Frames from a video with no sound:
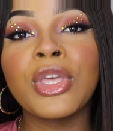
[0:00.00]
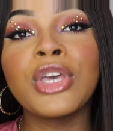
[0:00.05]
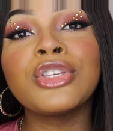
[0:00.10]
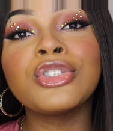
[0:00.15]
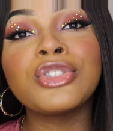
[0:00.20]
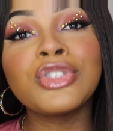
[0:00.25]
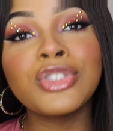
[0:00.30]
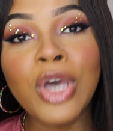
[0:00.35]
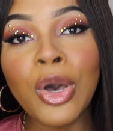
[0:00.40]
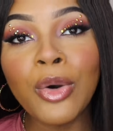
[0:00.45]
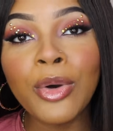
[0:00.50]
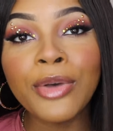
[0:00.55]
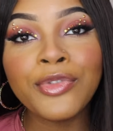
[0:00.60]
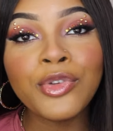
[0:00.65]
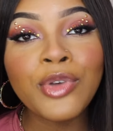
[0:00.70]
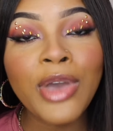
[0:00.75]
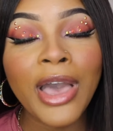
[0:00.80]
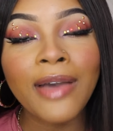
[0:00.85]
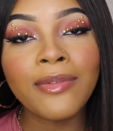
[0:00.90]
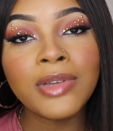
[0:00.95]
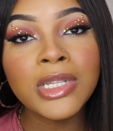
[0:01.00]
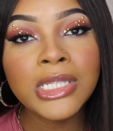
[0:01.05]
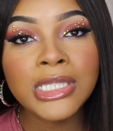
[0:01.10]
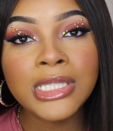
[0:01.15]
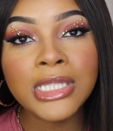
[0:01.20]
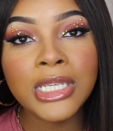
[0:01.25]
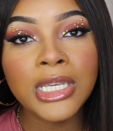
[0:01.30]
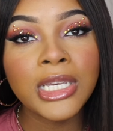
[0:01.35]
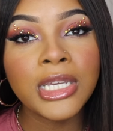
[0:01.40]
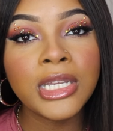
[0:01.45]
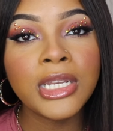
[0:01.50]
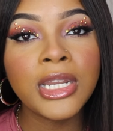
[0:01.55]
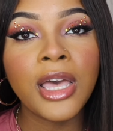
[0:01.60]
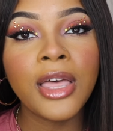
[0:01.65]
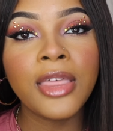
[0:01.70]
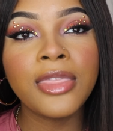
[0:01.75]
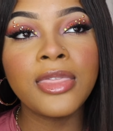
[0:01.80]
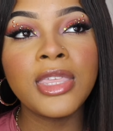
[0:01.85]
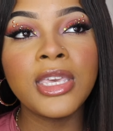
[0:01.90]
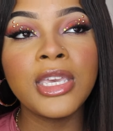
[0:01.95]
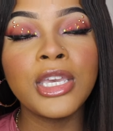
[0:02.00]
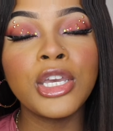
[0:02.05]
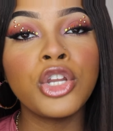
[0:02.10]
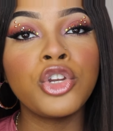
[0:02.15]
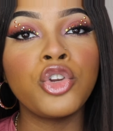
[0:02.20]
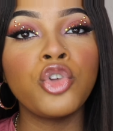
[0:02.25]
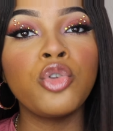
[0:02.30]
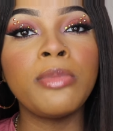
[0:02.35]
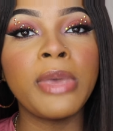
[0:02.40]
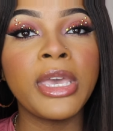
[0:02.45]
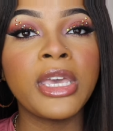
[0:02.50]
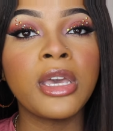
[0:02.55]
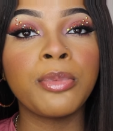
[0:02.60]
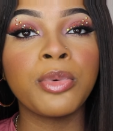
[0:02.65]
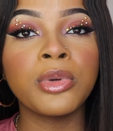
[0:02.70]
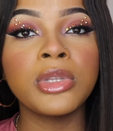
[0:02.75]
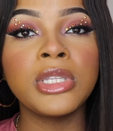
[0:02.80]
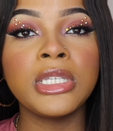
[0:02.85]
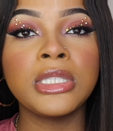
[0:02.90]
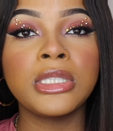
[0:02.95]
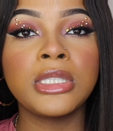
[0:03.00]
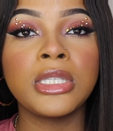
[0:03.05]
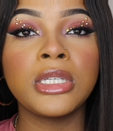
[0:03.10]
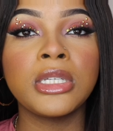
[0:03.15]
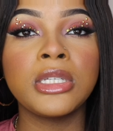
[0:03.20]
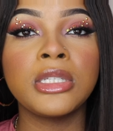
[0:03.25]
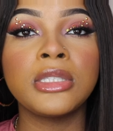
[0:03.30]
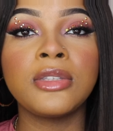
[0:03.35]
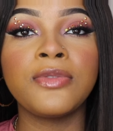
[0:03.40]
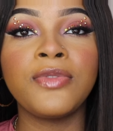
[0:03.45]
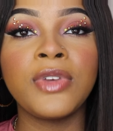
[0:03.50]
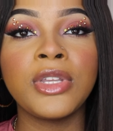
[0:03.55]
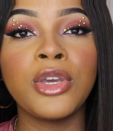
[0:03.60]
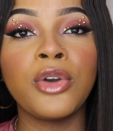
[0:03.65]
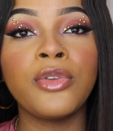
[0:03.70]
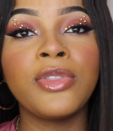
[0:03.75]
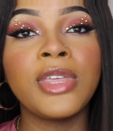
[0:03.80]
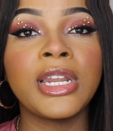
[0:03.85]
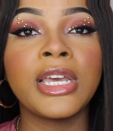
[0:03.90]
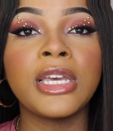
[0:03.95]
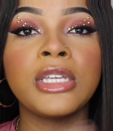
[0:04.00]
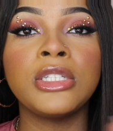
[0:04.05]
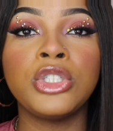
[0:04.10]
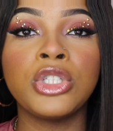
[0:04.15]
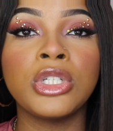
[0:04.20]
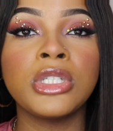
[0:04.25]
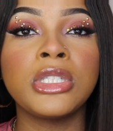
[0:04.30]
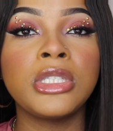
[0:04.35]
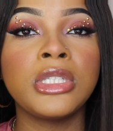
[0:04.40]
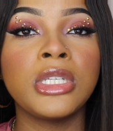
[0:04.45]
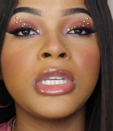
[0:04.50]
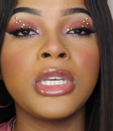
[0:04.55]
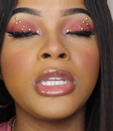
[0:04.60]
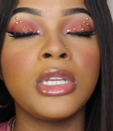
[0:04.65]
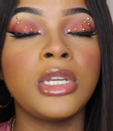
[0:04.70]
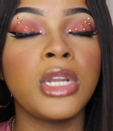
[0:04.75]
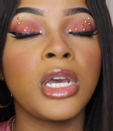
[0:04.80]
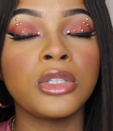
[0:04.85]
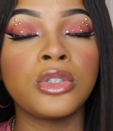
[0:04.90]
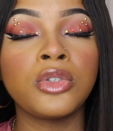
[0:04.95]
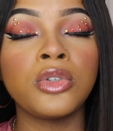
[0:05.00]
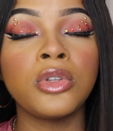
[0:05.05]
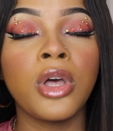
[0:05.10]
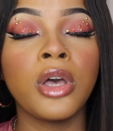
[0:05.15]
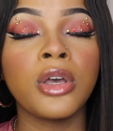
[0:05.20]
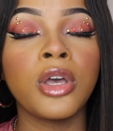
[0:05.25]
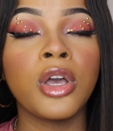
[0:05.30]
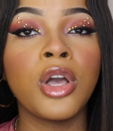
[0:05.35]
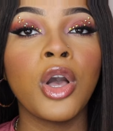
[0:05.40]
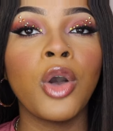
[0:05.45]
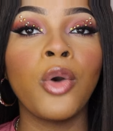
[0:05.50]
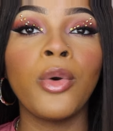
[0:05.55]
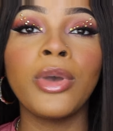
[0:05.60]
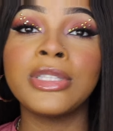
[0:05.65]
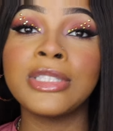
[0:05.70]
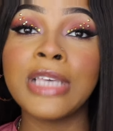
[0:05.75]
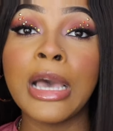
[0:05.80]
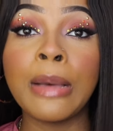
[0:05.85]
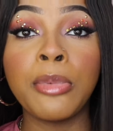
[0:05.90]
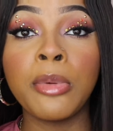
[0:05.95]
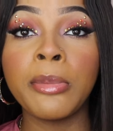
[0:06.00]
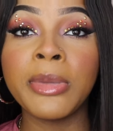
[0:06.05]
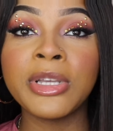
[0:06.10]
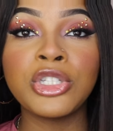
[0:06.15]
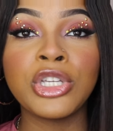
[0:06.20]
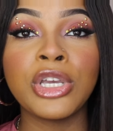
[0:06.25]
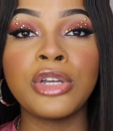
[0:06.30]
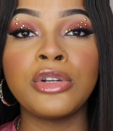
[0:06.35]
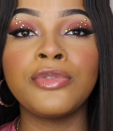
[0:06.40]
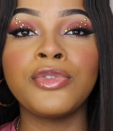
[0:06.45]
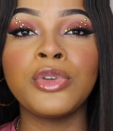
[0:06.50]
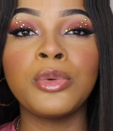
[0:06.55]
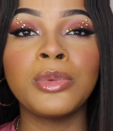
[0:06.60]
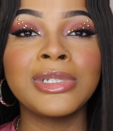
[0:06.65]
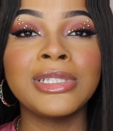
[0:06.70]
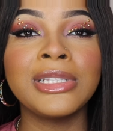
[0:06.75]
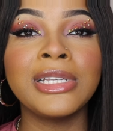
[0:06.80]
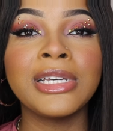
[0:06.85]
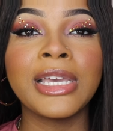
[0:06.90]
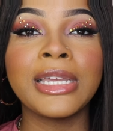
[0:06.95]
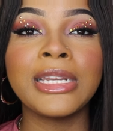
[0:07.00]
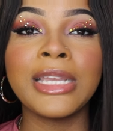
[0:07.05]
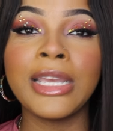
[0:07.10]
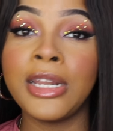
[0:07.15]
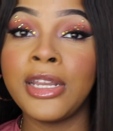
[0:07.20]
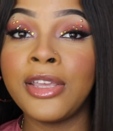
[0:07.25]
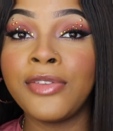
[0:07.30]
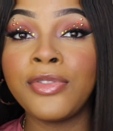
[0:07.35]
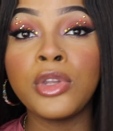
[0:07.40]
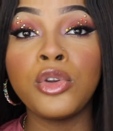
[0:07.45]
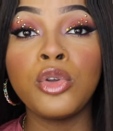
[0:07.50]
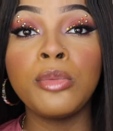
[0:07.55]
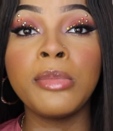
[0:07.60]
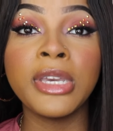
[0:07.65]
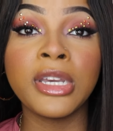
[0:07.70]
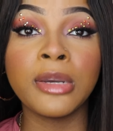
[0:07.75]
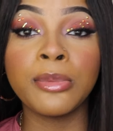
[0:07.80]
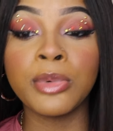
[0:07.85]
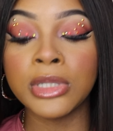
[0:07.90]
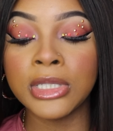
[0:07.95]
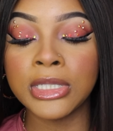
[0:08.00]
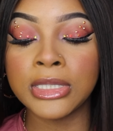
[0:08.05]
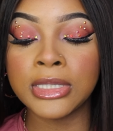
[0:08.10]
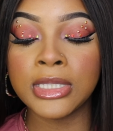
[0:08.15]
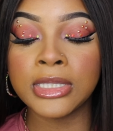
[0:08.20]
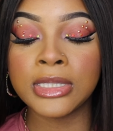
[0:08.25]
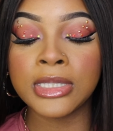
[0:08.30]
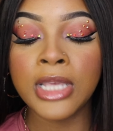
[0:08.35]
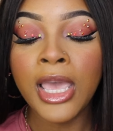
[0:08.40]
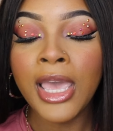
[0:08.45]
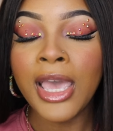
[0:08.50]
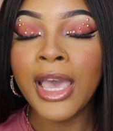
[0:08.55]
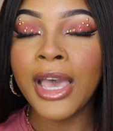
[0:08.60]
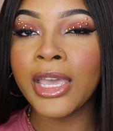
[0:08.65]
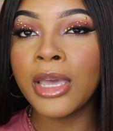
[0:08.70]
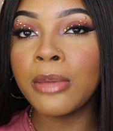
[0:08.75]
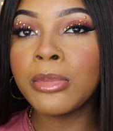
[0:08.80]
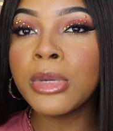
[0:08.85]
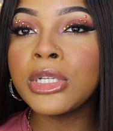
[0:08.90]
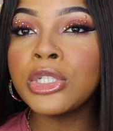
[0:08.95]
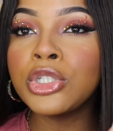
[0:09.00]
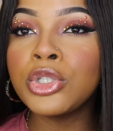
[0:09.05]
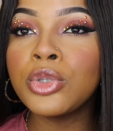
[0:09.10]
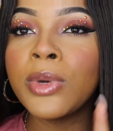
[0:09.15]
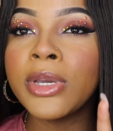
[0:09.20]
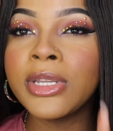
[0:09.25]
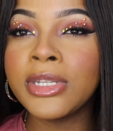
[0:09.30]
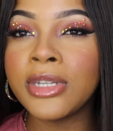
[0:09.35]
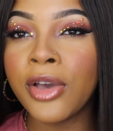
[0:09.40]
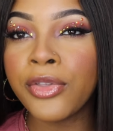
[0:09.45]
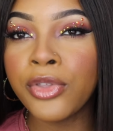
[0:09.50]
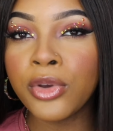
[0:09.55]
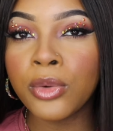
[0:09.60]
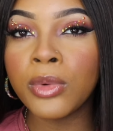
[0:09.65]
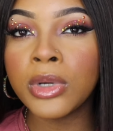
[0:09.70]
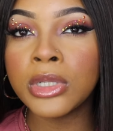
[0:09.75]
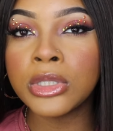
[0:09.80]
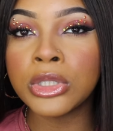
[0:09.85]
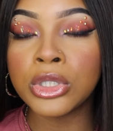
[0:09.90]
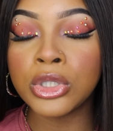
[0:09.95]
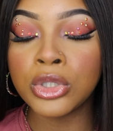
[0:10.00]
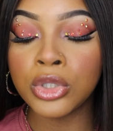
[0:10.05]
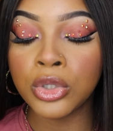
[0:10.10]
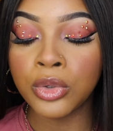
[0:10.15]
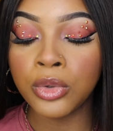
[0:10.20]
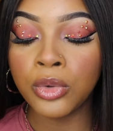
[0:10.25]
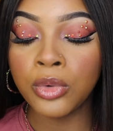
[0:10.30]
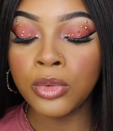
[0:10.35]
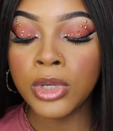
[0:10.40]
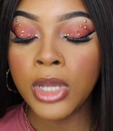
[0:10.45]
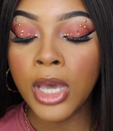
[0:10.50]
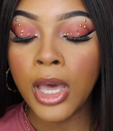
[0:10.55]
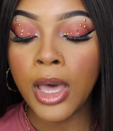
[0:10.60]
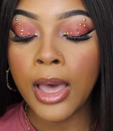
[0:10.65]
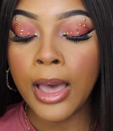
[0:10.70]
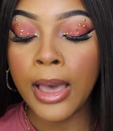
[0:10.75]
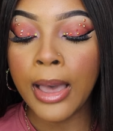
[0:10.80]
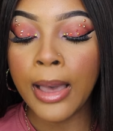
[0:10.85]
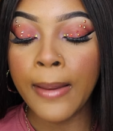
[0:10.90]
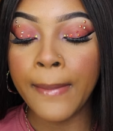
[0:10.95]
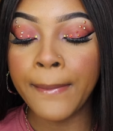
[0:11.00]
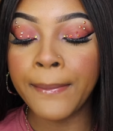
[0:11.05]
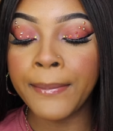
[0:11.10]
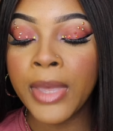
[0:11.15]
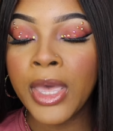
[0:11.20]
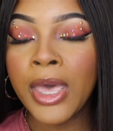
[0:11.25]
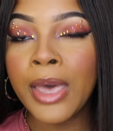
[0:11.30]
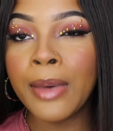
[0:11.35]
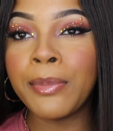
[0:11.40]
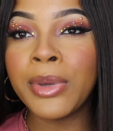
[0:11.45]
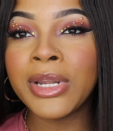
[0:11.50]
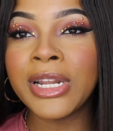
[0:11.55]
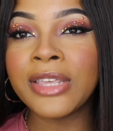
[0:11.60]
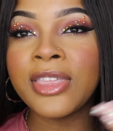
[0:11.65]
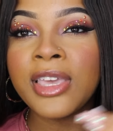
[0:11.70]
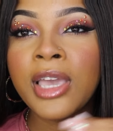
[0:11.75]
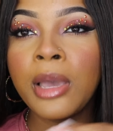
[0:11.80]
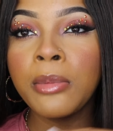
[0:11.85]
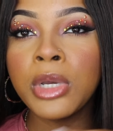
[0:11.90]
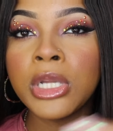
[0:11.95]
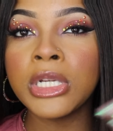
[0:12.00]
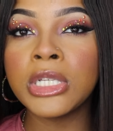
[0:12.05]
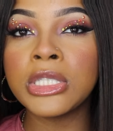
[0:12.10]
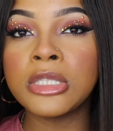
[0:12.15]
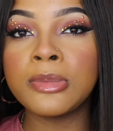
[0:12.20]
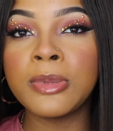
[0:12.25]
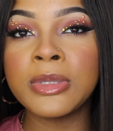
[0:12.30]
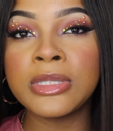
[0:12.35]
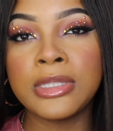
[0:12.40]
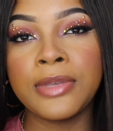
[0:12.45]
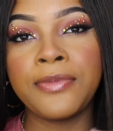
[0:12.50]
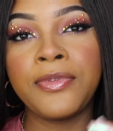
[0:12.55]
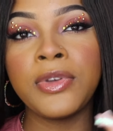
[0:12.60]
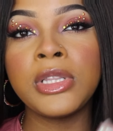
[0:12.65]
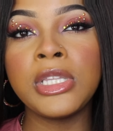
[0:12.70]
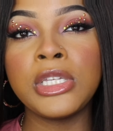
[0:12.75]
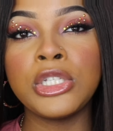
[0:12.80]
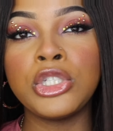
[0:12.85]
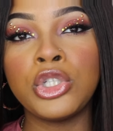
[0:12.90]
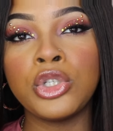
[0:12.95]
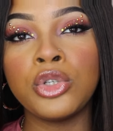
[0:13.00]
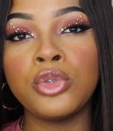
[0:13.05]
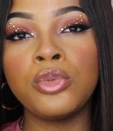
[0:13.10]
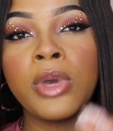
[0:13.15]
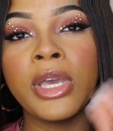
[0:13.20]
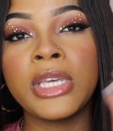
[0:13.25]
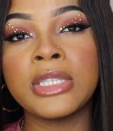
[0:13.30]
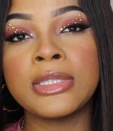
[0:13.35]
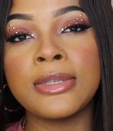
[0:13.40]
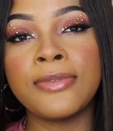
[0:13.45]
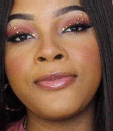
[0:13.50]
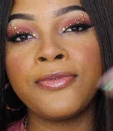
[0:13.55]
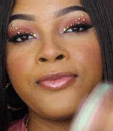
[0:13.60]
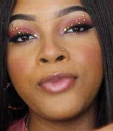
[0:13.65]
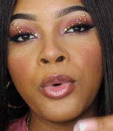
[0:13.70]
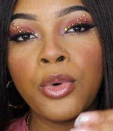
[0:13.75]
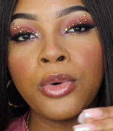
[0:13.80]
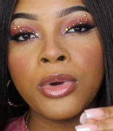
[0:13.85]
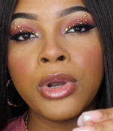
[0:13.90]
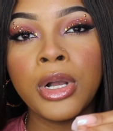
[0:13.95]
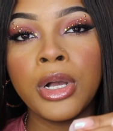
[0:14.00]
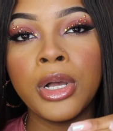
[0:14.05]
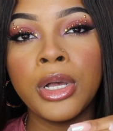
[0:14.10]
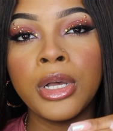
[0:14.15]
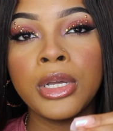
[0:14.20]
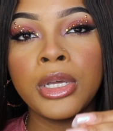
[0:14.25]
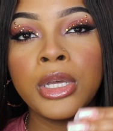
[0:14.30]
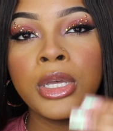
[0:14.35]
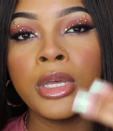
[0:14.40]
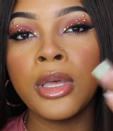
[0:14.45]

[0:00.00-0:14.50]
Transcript: So if you haven't seen the new makeup releases video that I just did not too long ago, it's up on my channel if you want to look at any of the new makeup releases. I am going to do another one soon, but I think I'm going to specifically do a Sephora